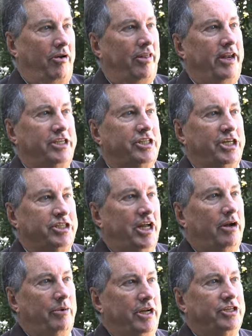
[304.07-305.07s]
of that education
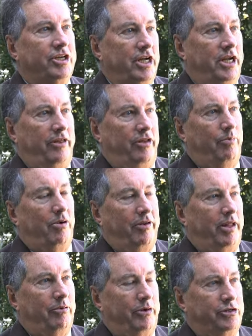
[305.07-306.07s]
outreach and they're part of
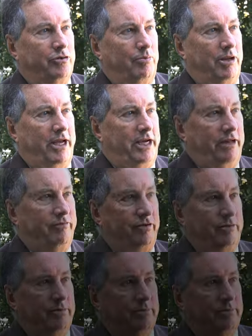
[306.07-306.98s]
that regional planning effort.